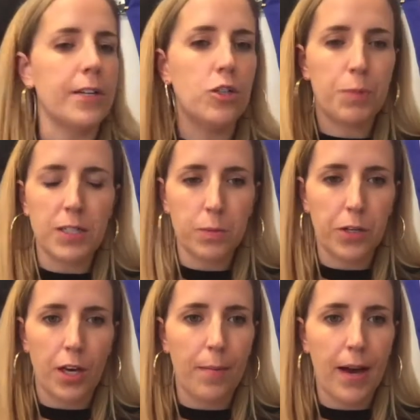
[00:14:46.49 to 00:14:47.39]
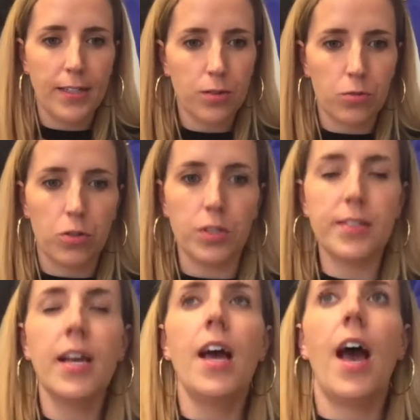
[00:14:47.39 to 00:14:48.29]
Prince William high schools.
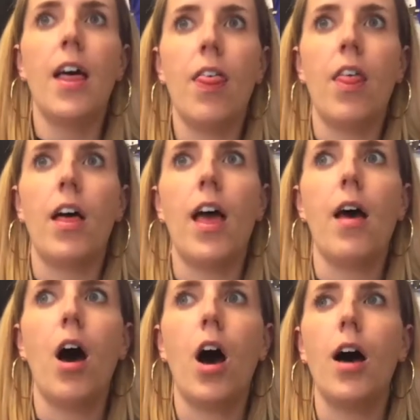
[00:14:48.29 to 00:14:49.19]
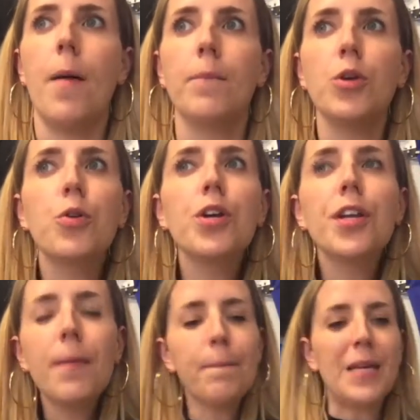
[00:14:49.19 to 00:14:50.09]
You could
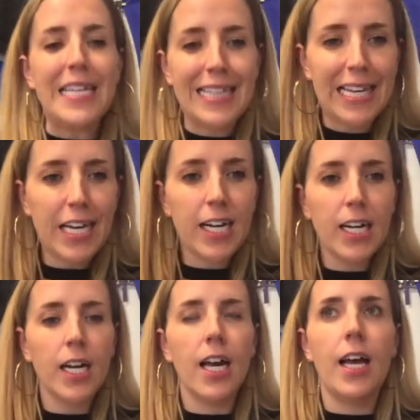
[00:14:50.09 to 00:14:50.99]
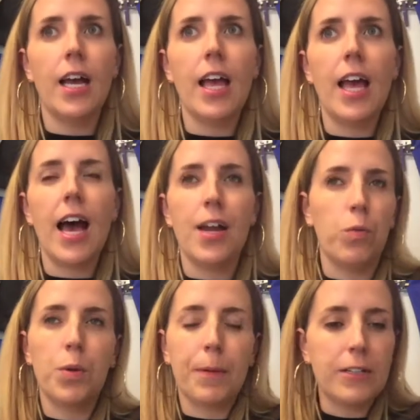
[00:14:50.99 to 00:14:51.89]
compete there at a
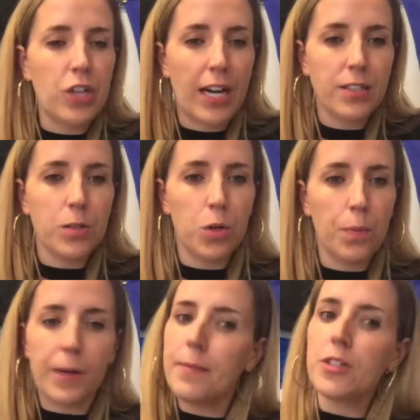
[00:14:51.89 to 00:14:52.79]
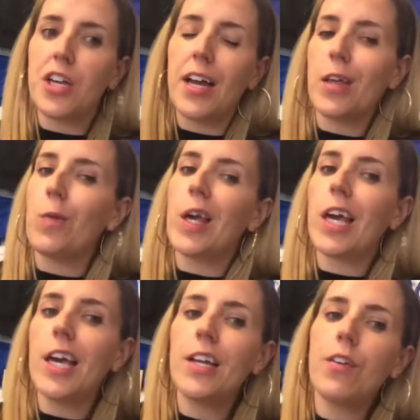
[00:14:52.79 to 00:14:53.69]
Woodbridge high school pretty much any
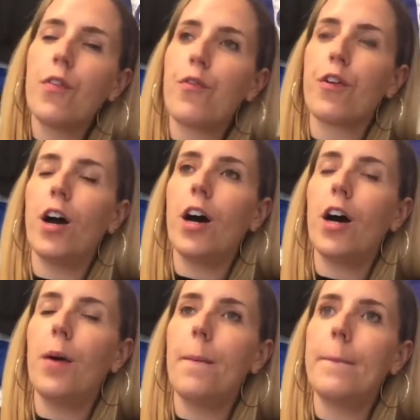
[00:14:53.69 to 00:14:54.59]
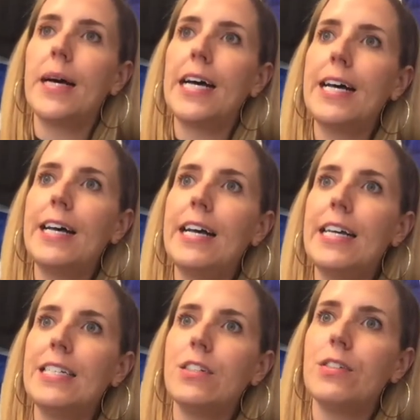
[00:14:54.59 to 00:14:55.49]
weekend from
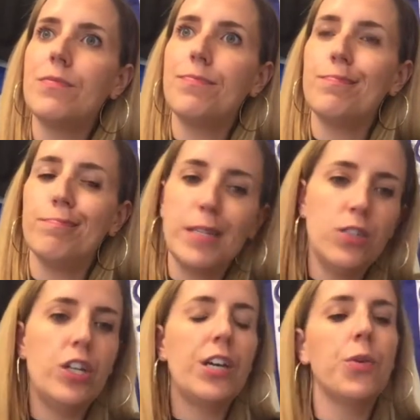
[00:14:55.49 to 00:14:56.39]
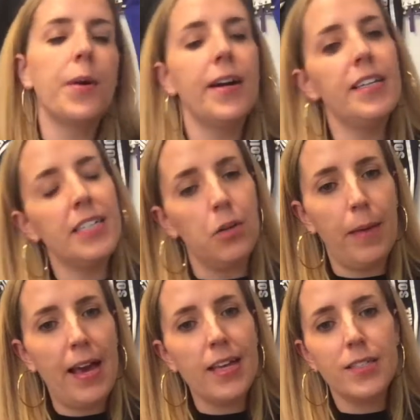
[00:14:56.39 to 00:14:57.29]
mid-January till
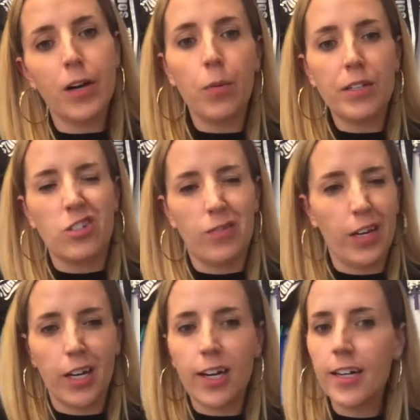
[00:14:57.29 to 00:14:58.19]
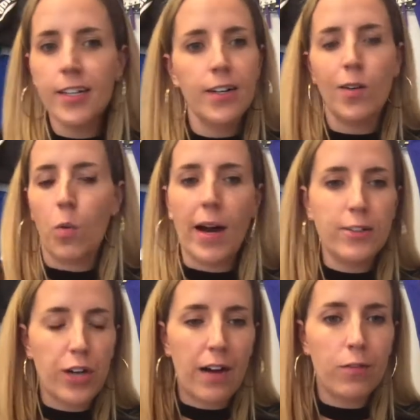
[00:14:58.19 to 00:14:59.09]
May. So we just figure, why
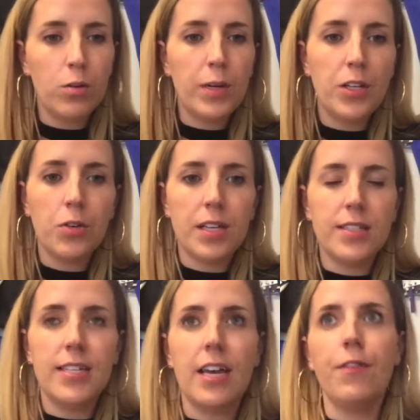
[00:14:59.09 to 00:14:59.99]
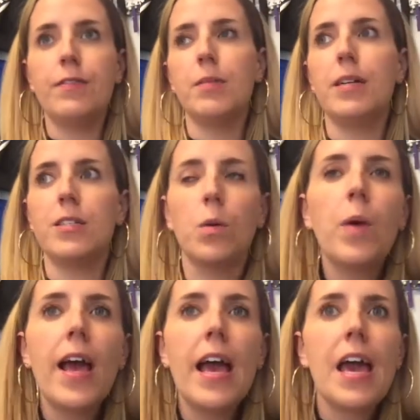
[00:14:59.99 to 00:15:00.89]
travel when you can stay 15 minutes
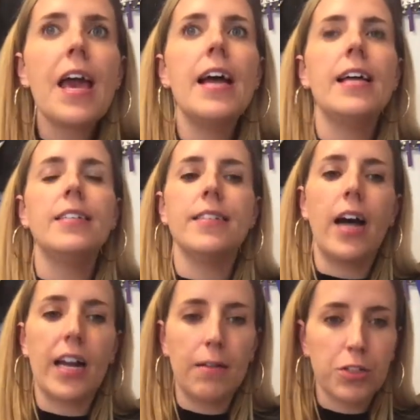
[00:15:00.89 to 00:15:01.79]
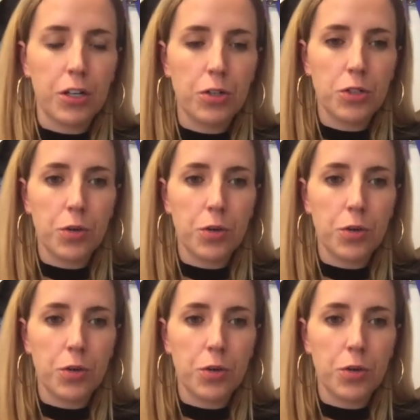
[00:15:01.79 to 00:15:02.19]
away and not have to go to